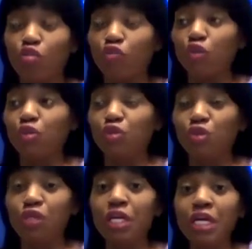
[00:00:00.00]
Foods
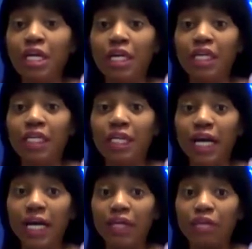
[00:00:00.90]
or any
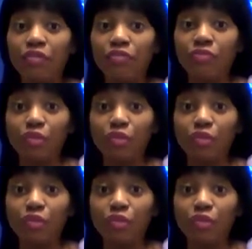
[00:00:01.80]
kind of,